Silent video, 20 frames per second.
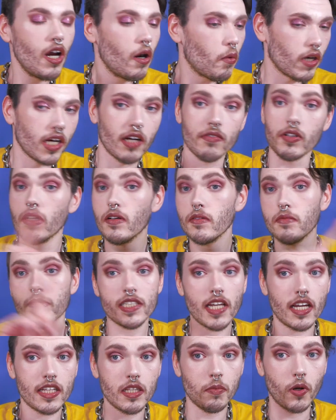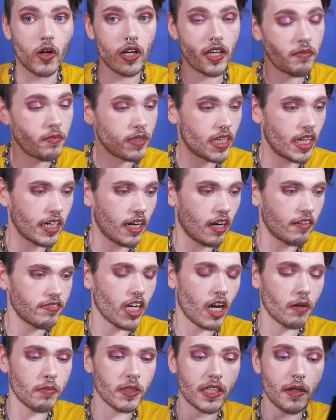whatever, beside the point, getting off
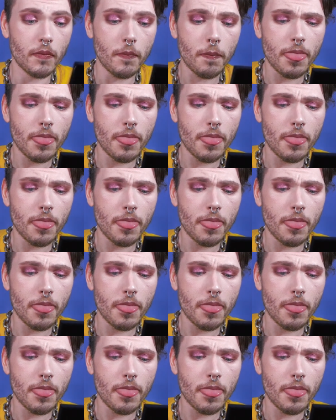topic.